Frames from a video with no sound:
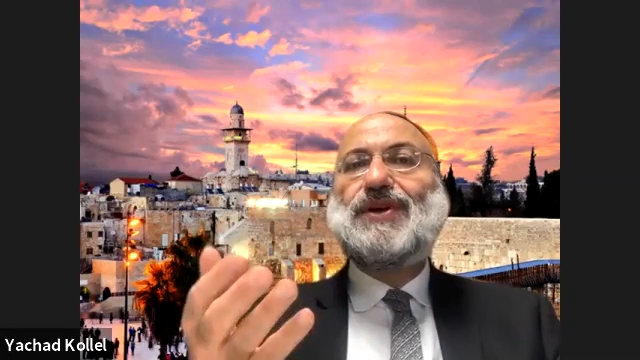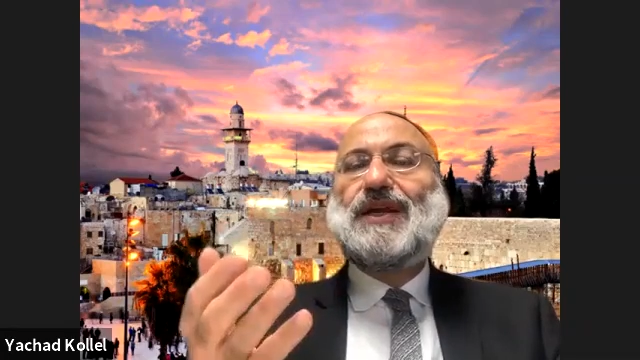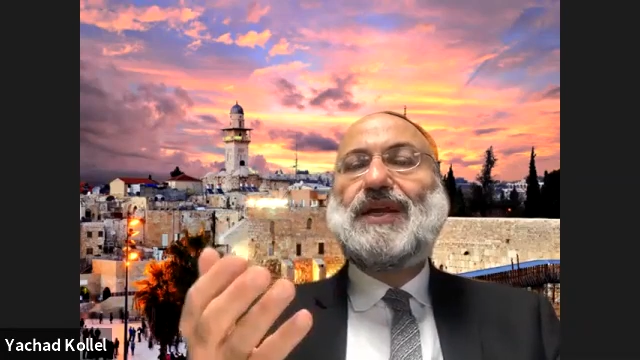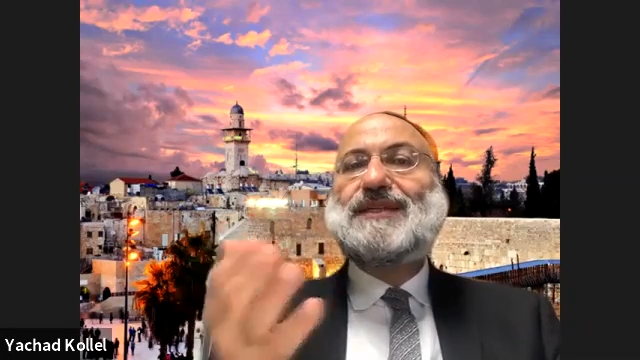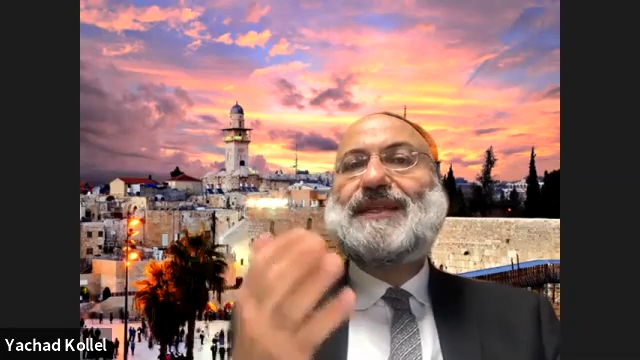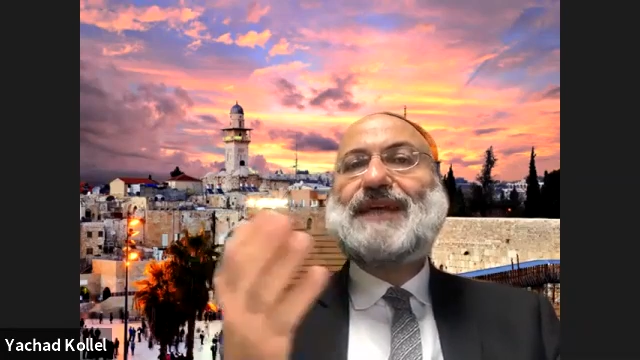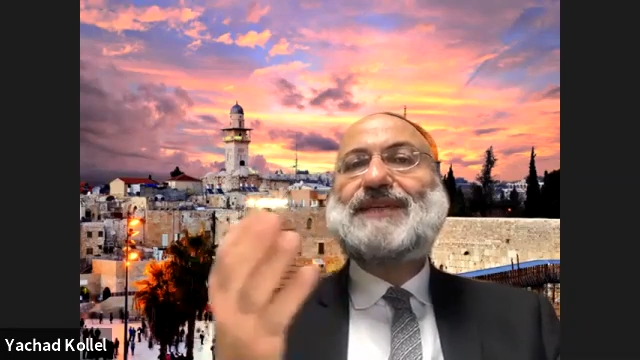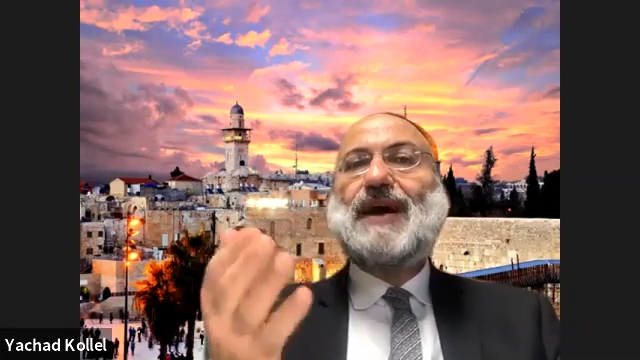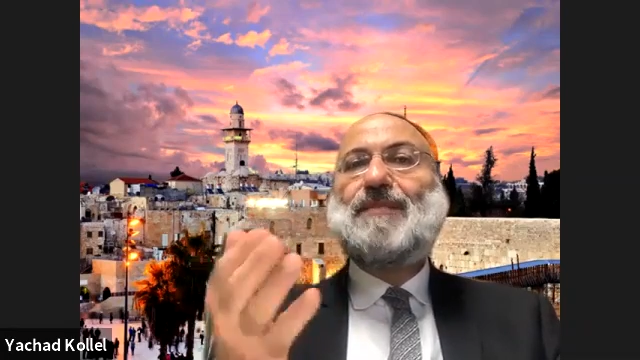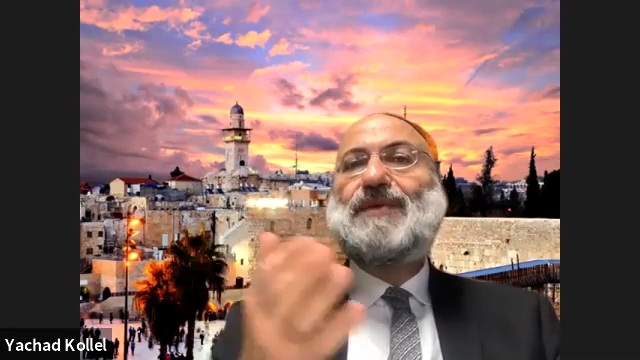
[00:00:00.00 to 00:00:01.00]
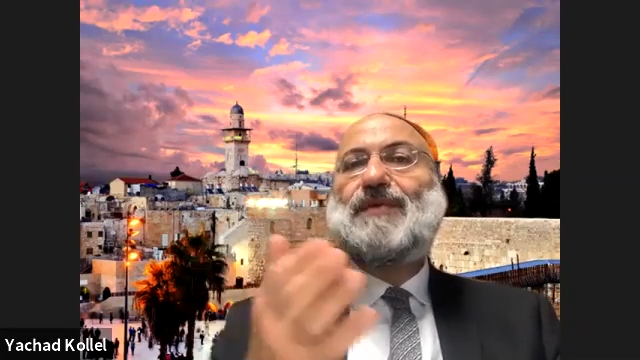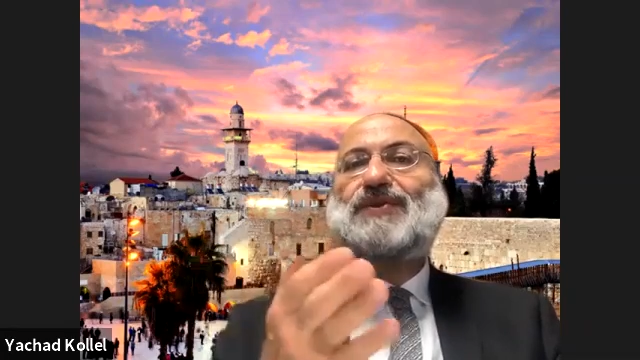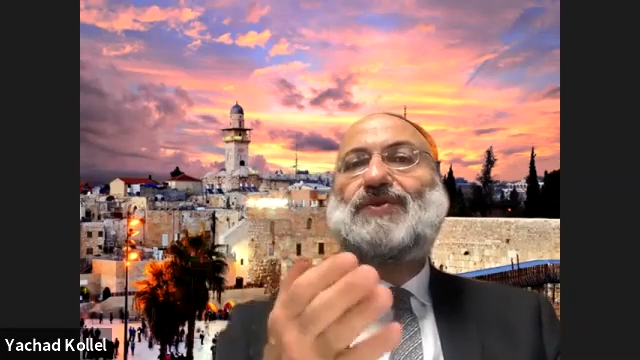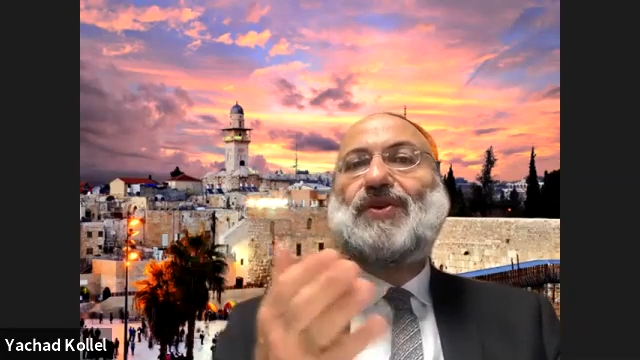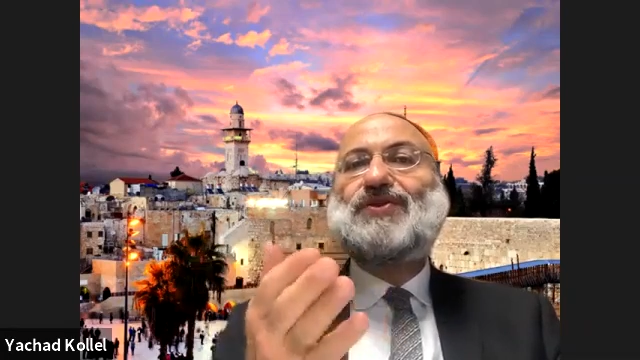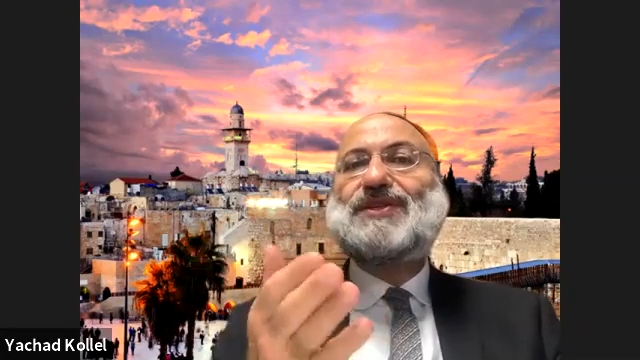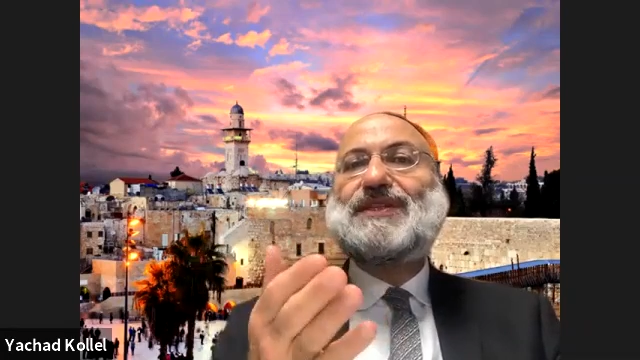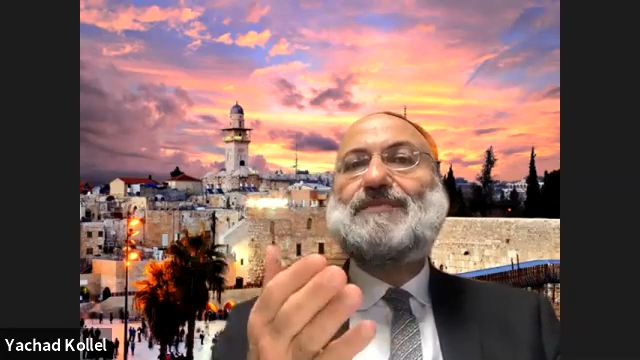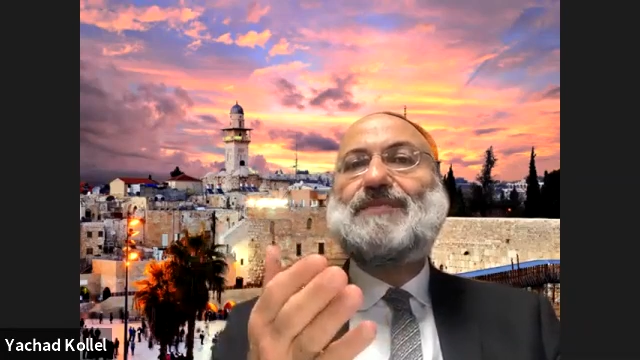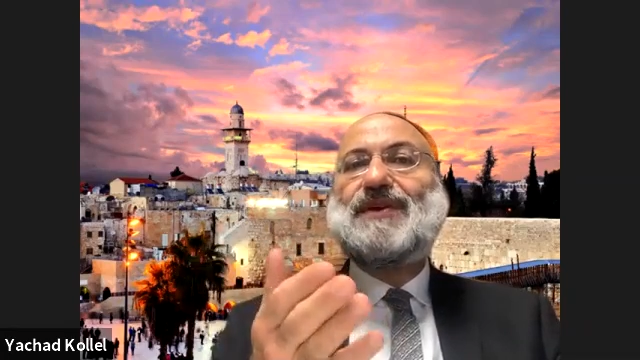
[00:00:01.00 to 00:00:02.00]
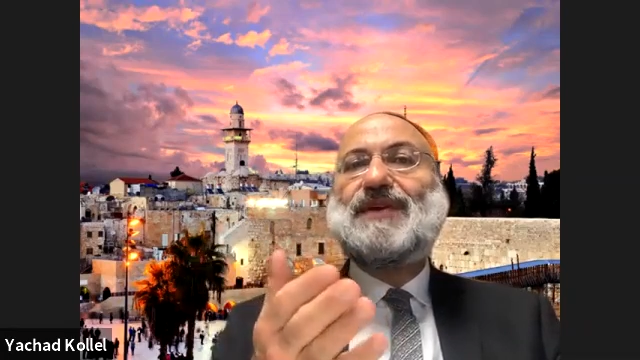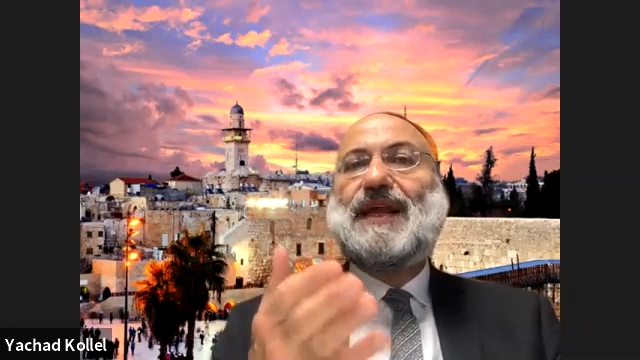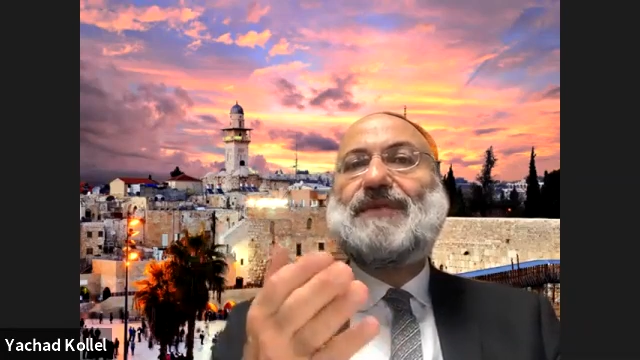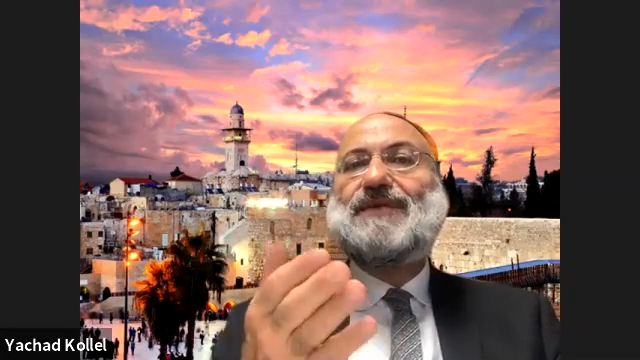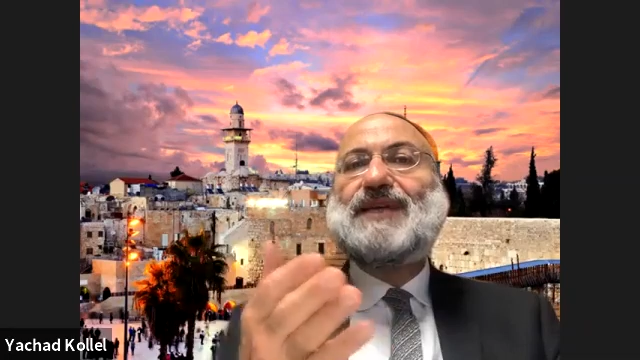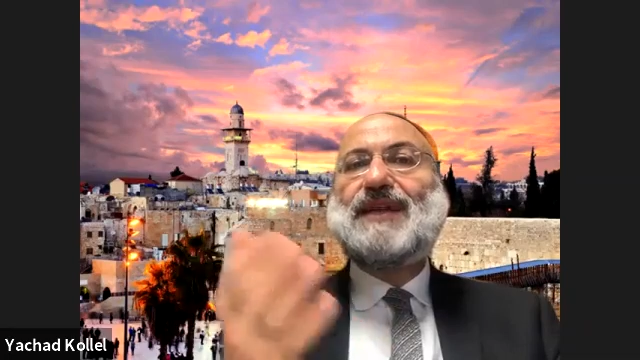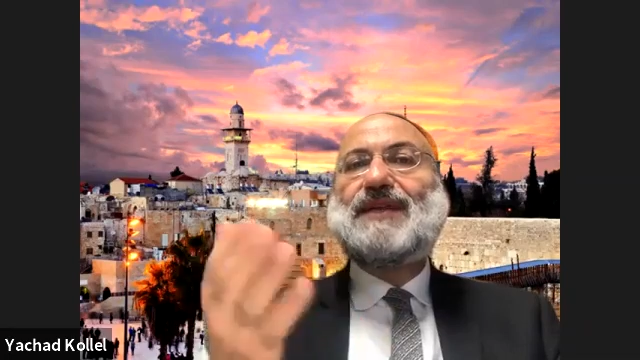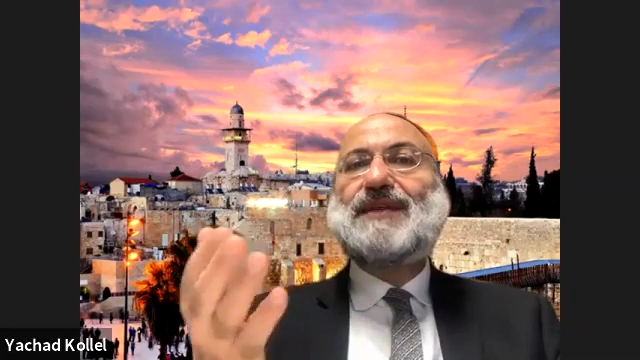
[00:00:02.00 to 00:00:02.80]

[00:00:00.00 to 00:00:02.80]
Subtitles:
It's that somebody wants to go to sleep 10